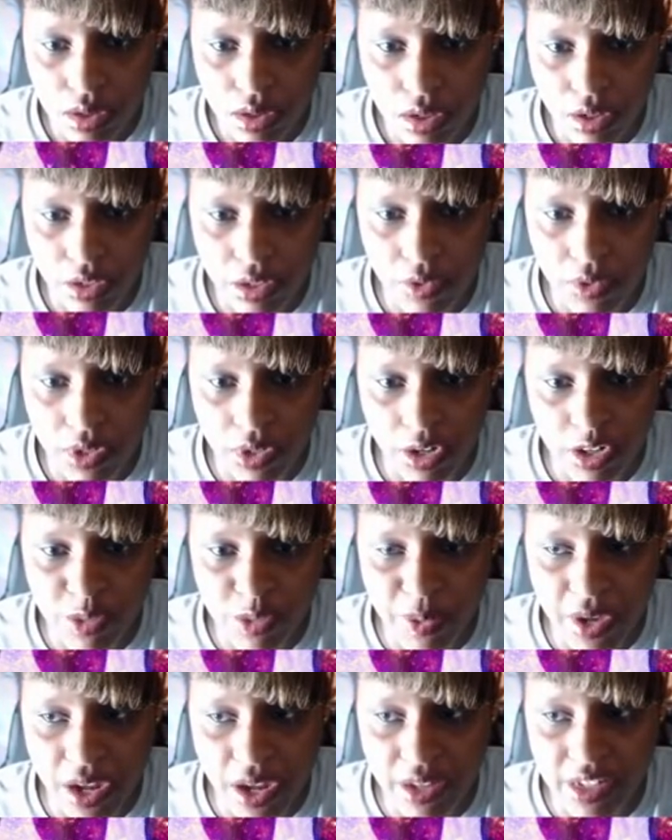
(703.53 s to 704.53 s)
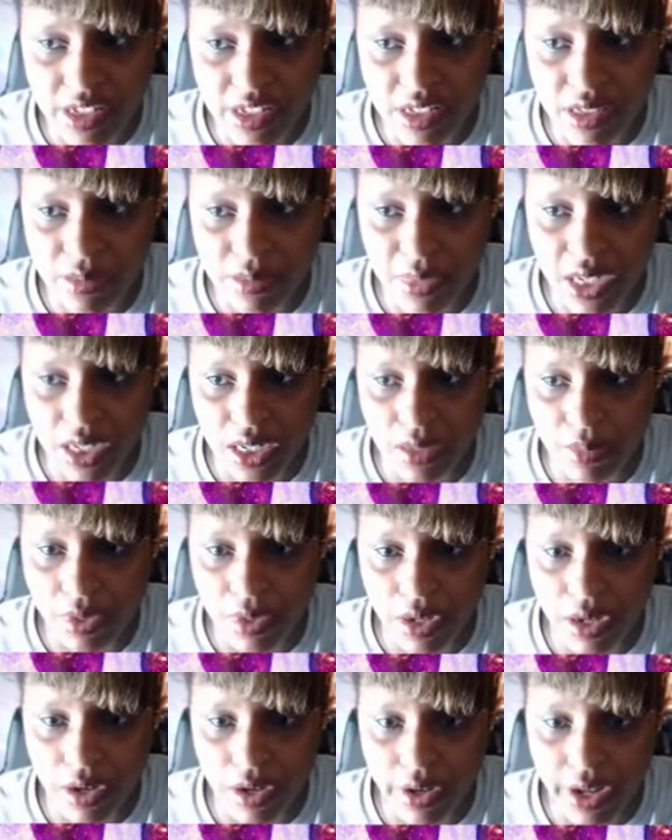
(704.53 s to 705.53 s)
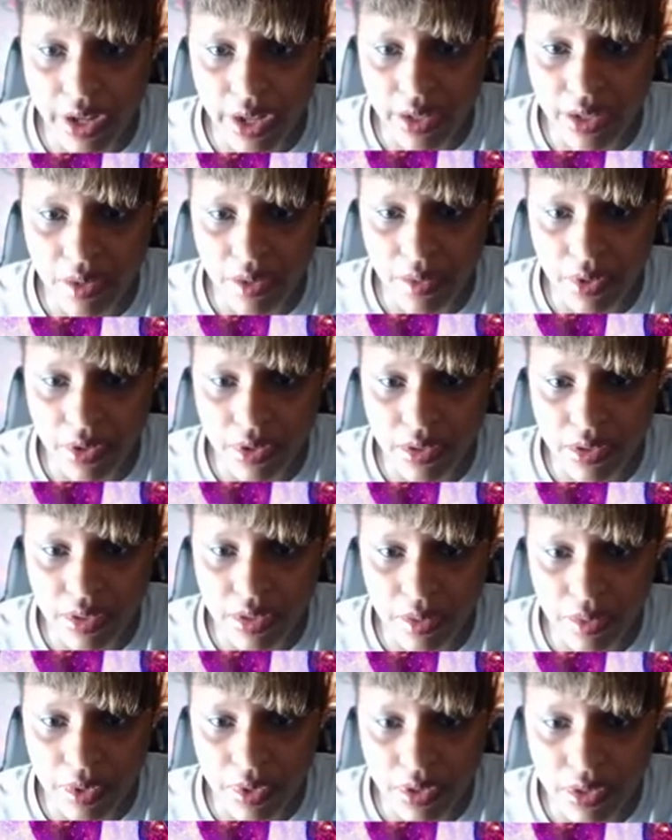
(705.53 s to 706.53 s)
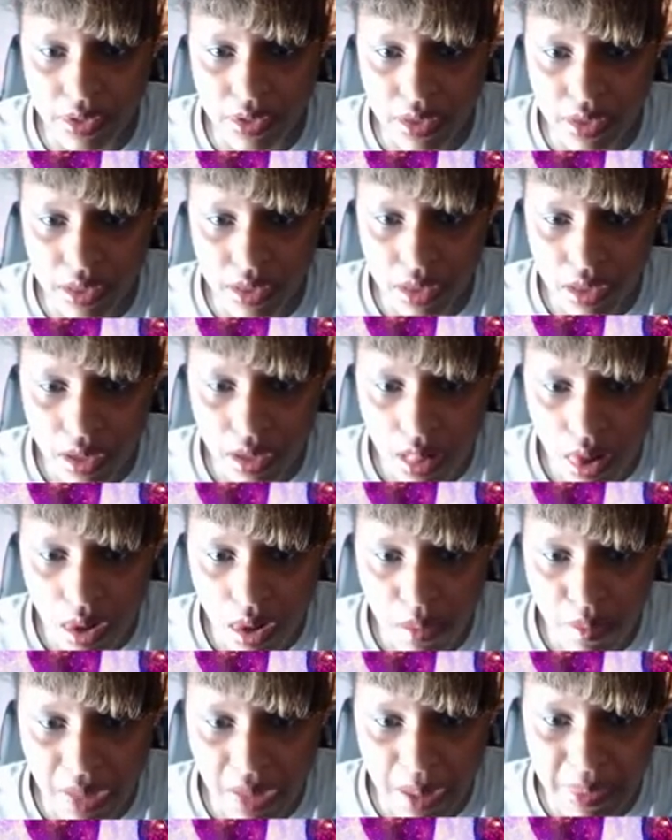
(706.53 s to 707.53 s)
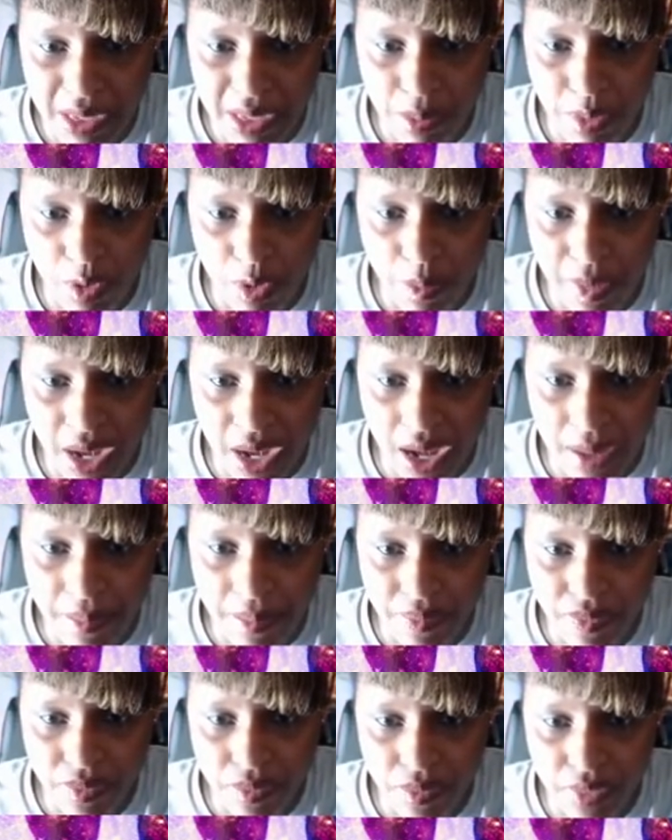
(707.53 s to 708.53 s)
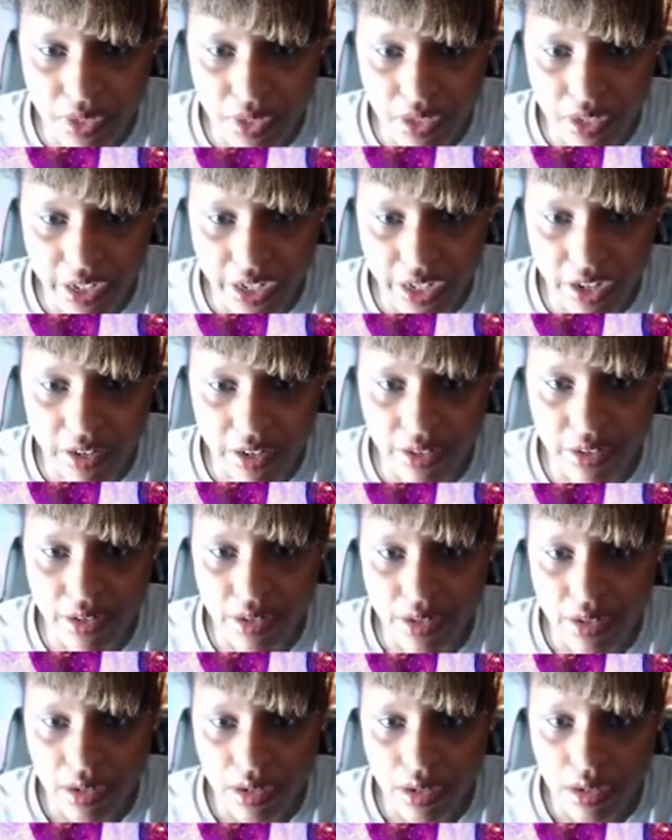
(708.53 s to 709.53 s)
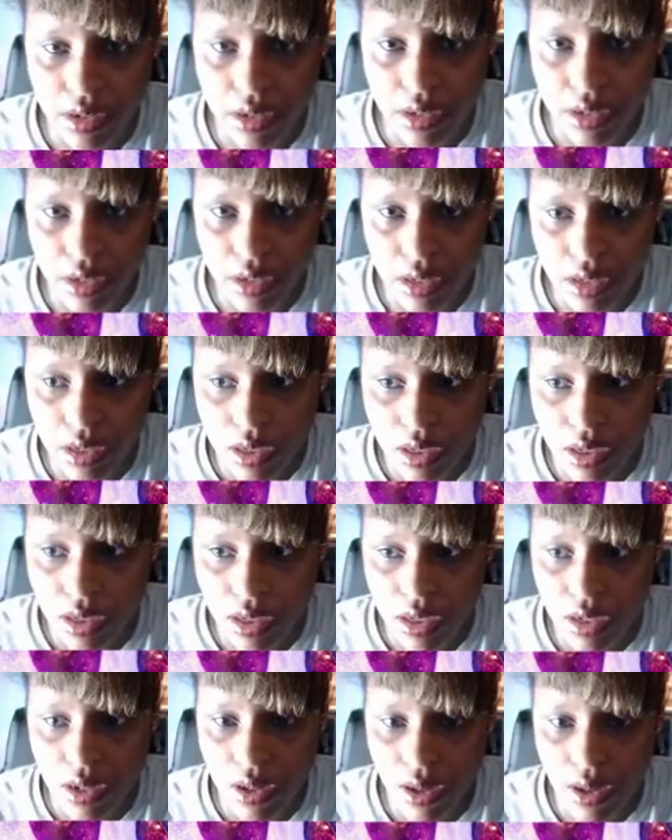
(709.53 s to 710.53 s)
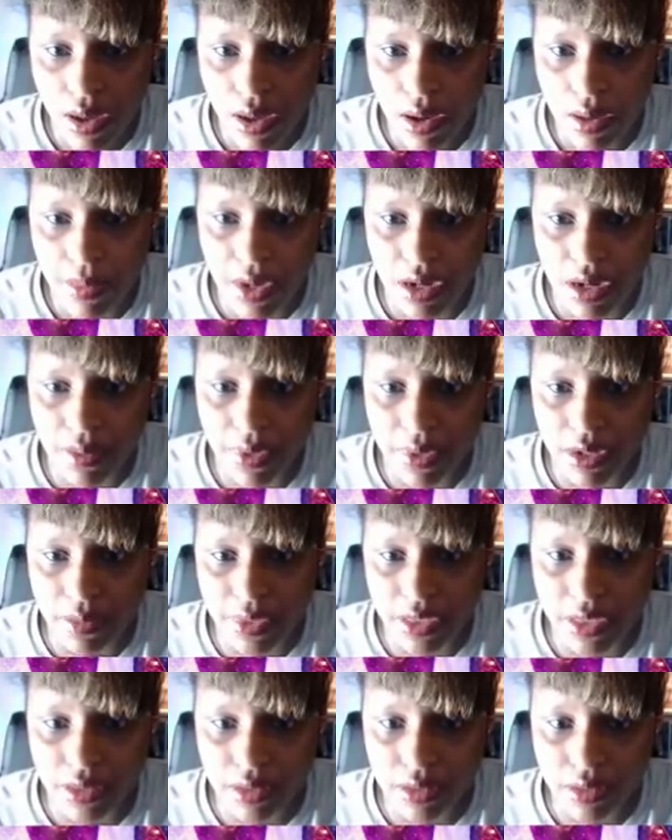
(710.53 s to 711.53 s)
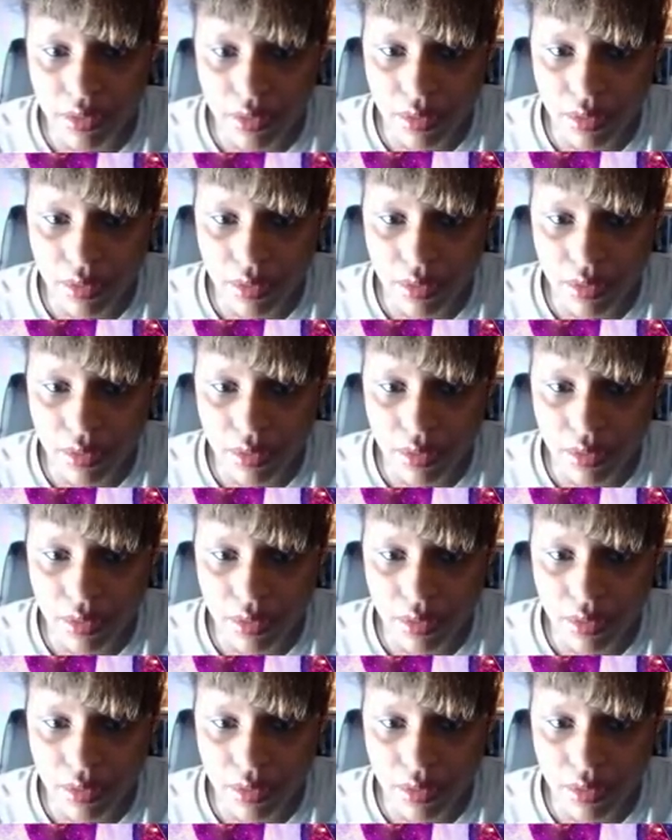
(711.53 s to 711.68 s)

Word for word: Are you a large pot? This is a medium pot. Okay, that works. That works. Boppity boat bop. Put on the counter. Come on, come on, come on.